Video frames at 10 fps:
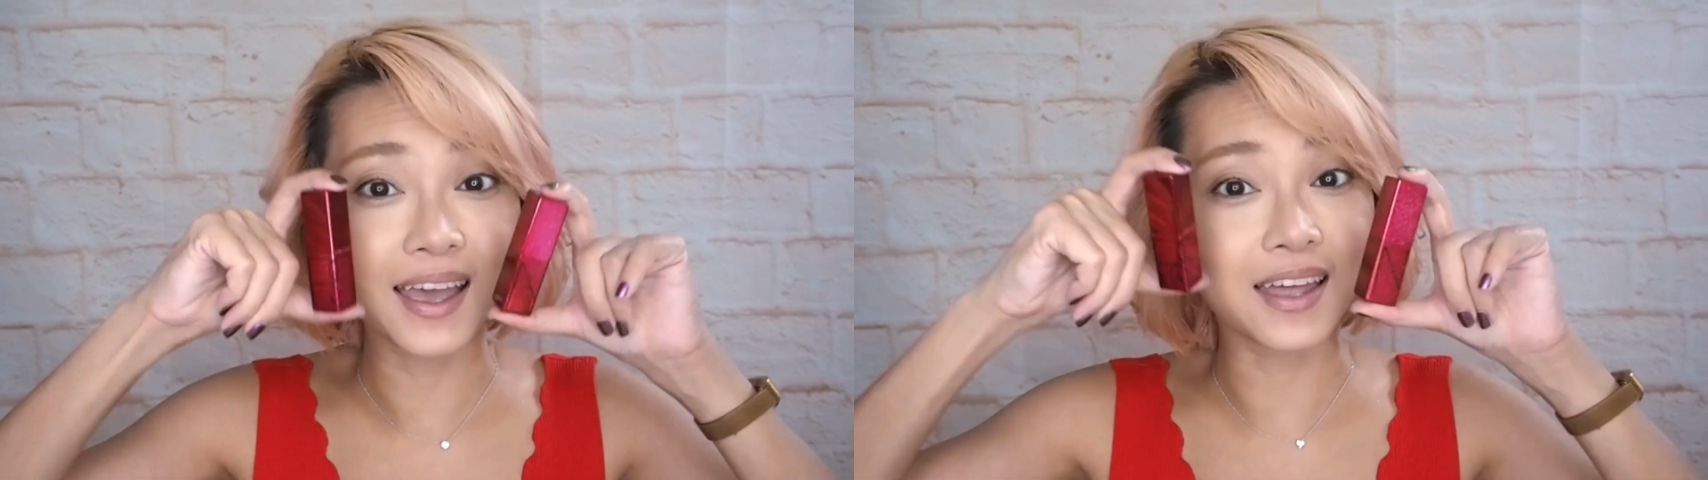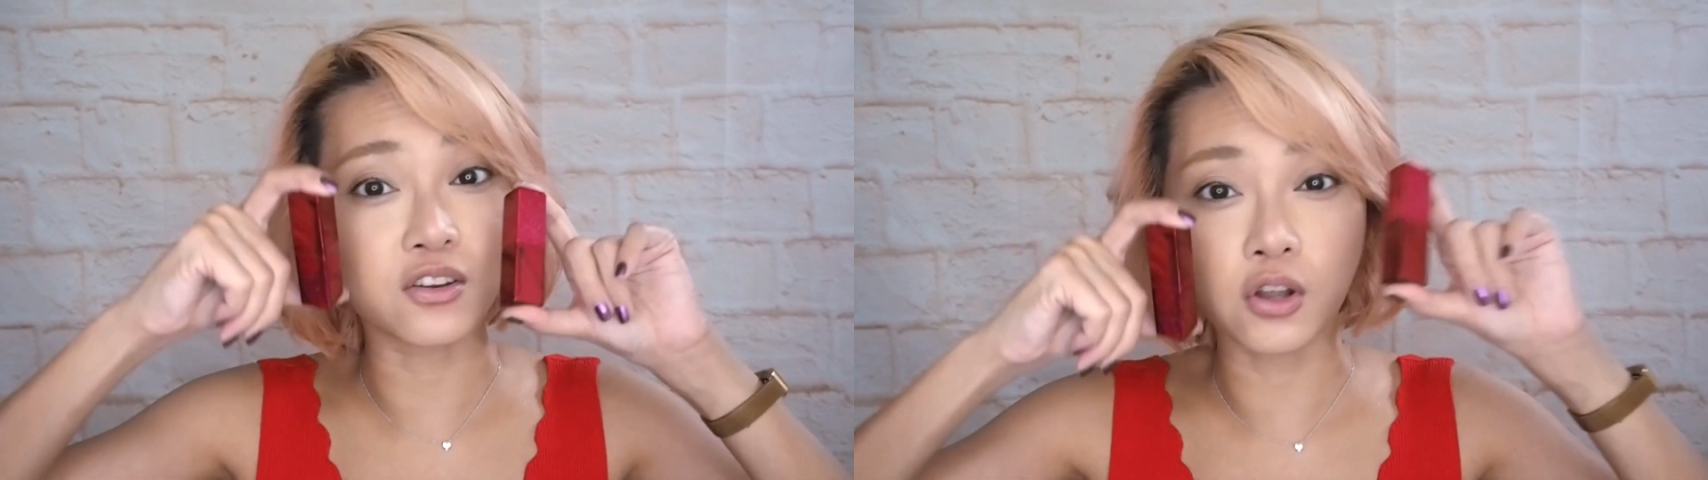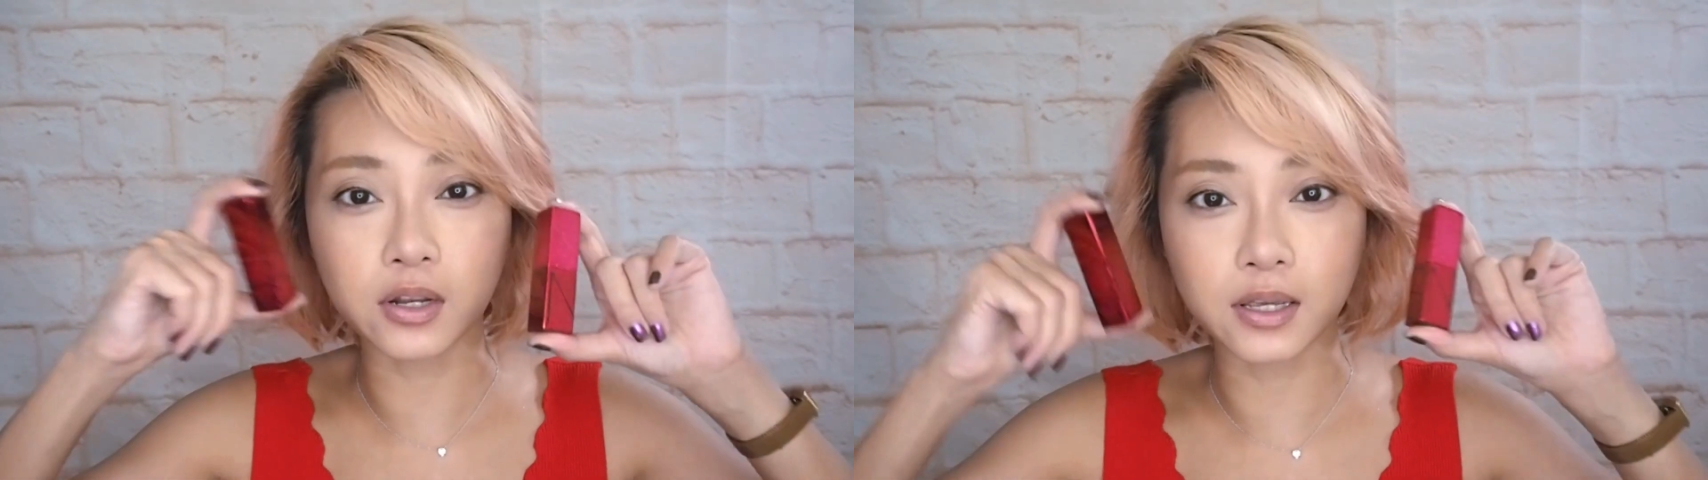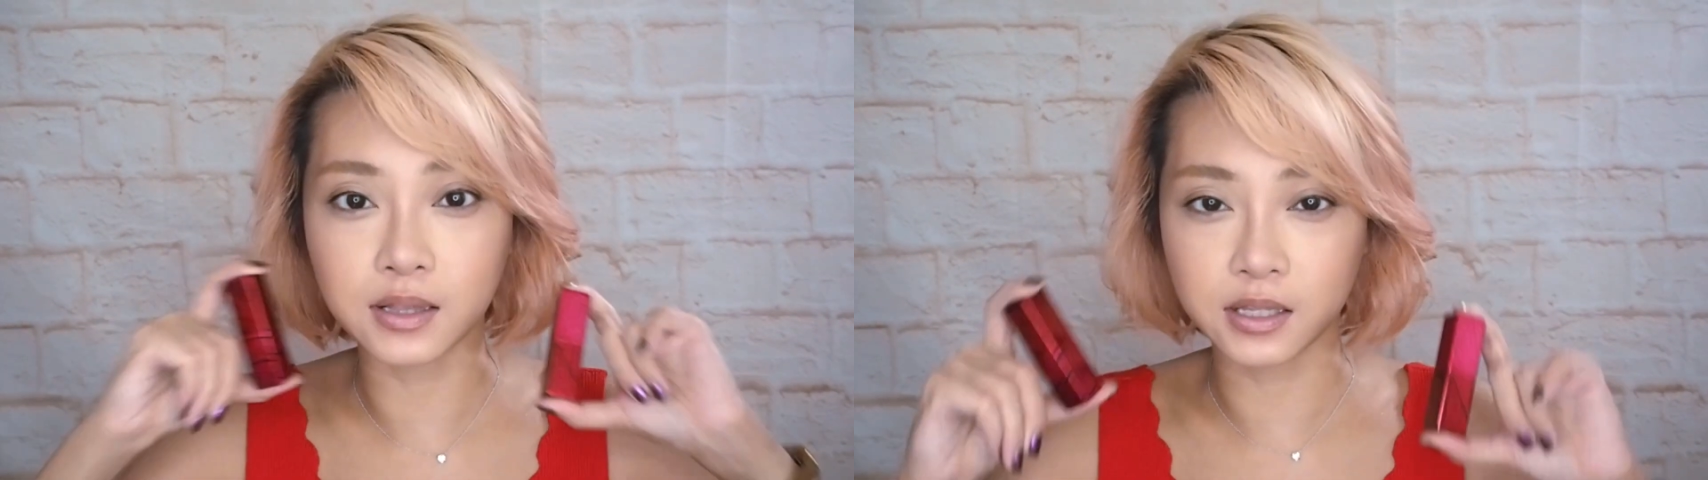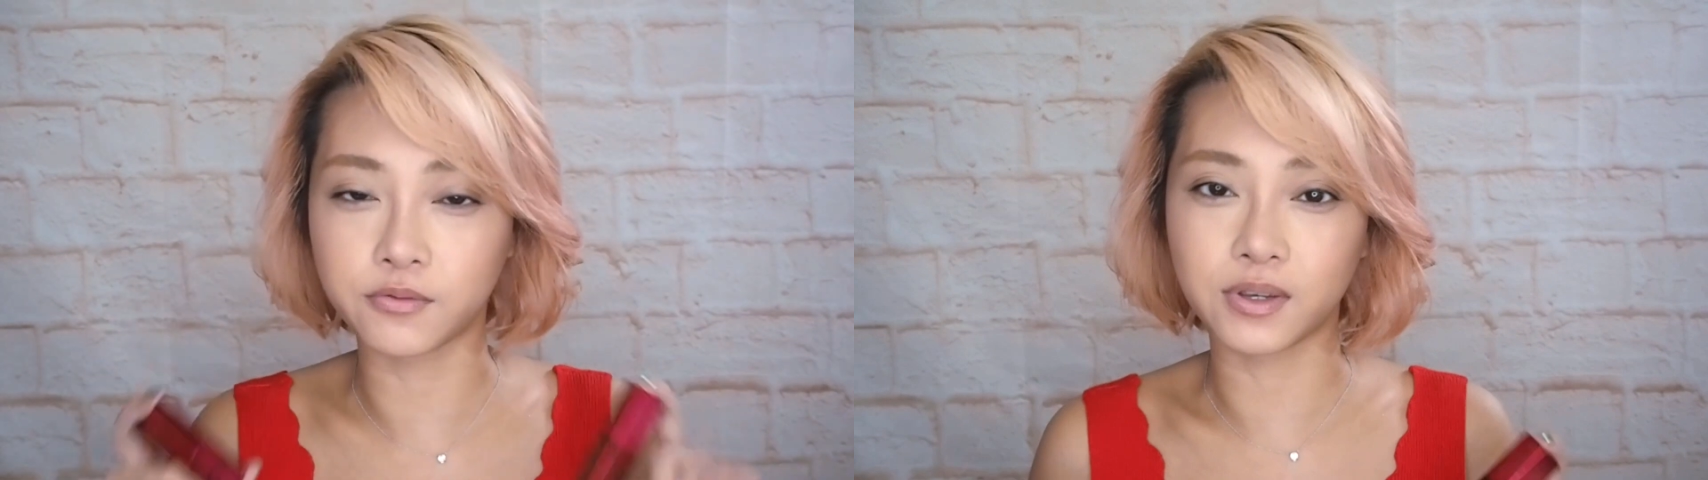and not a
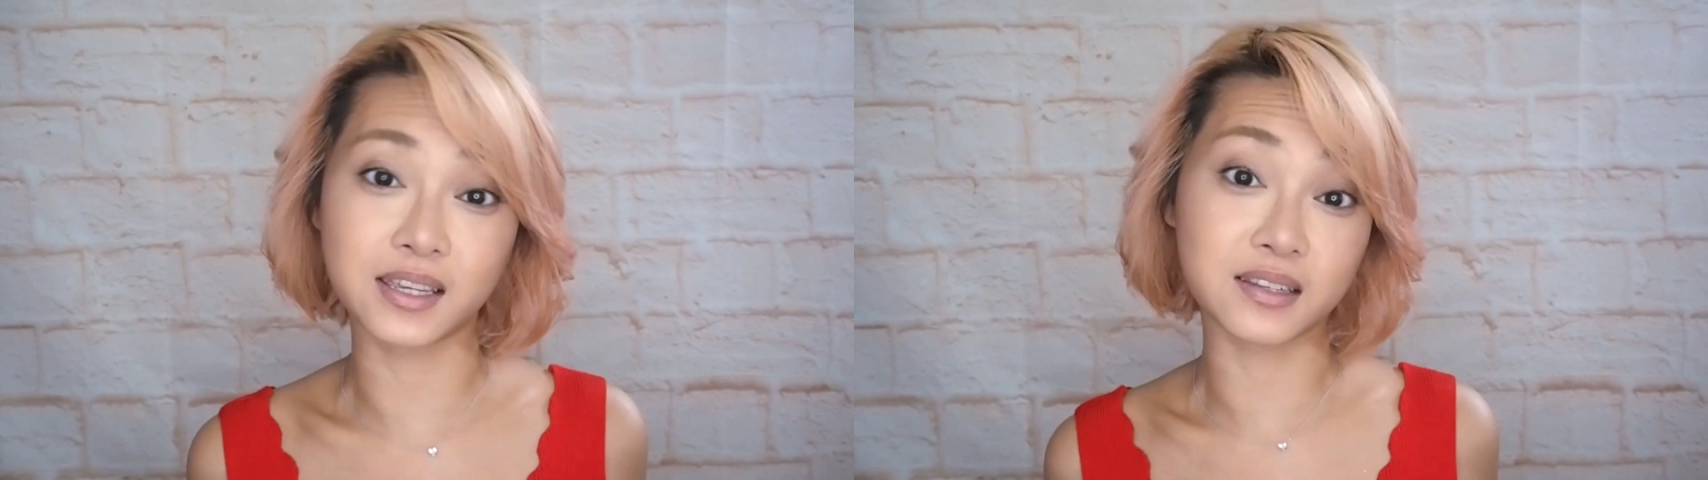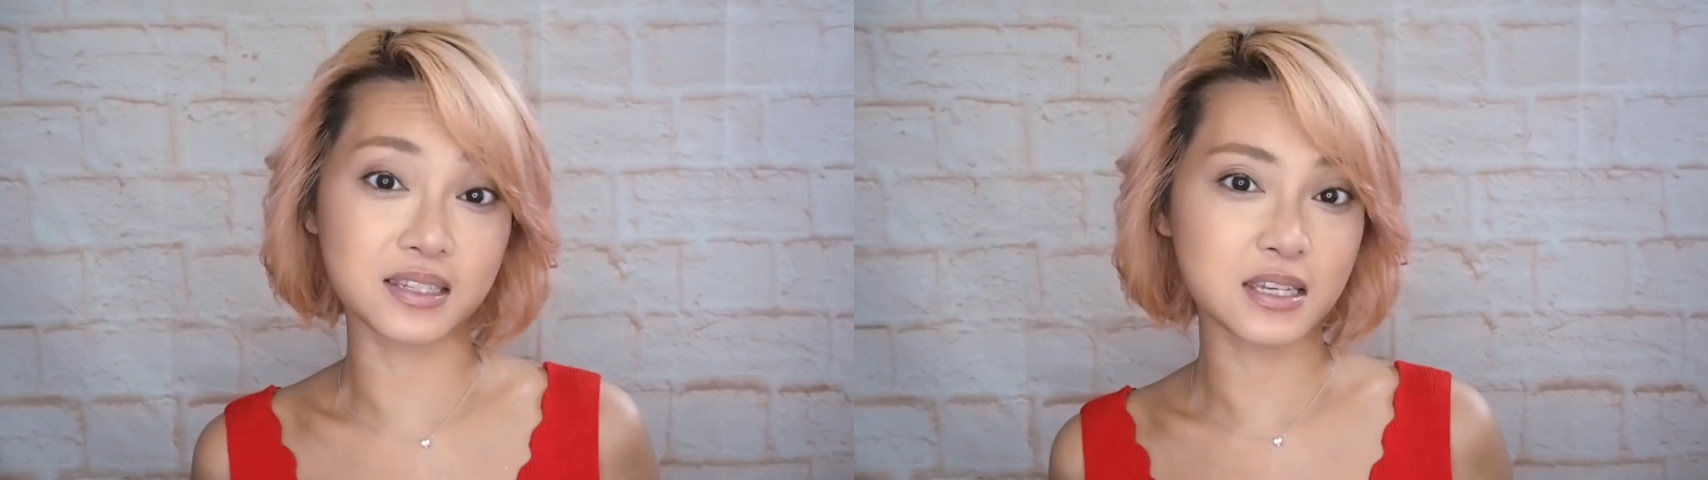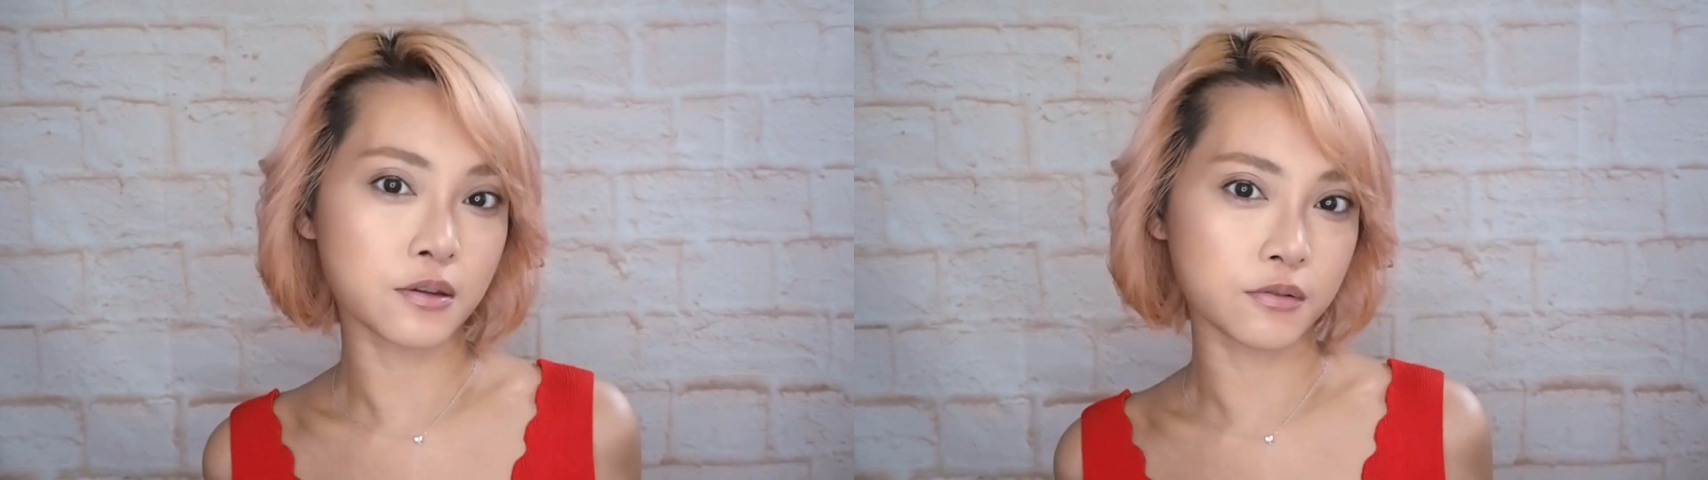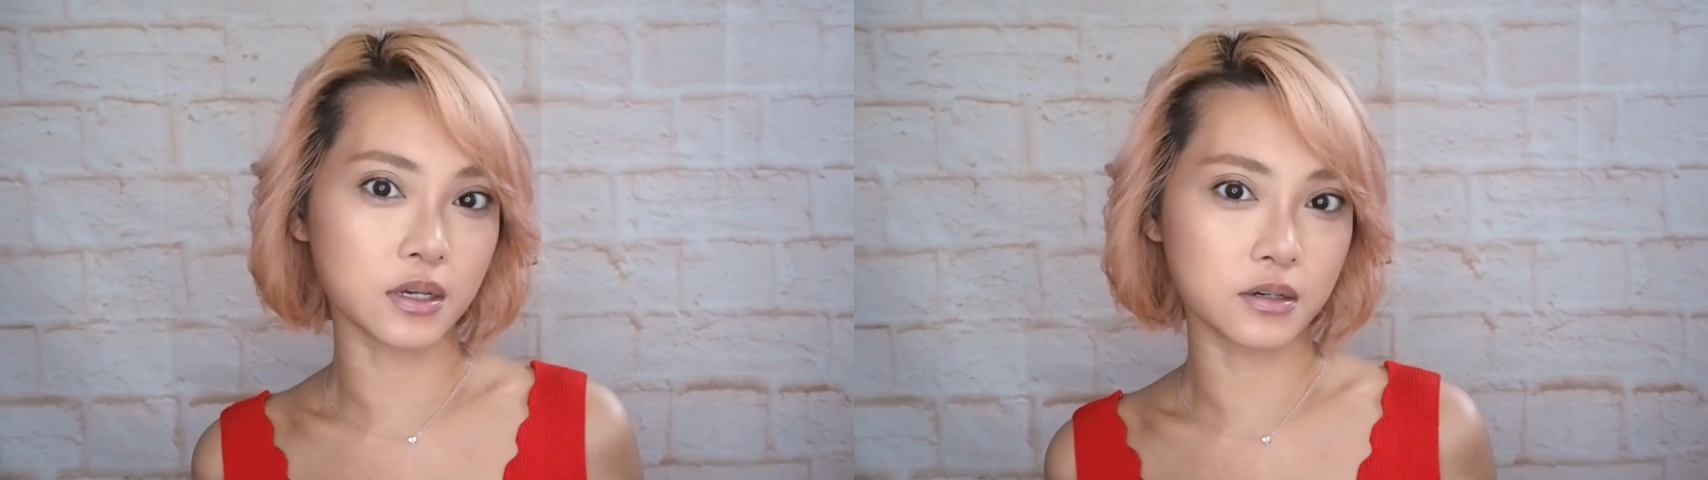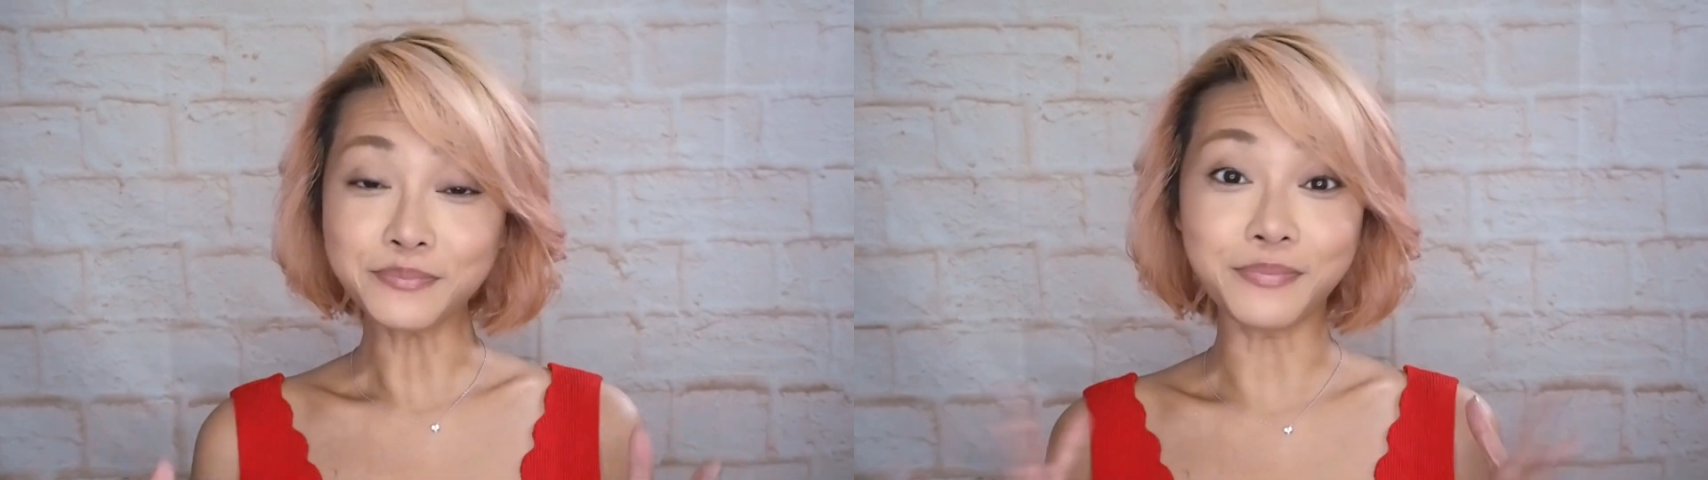glittery interior.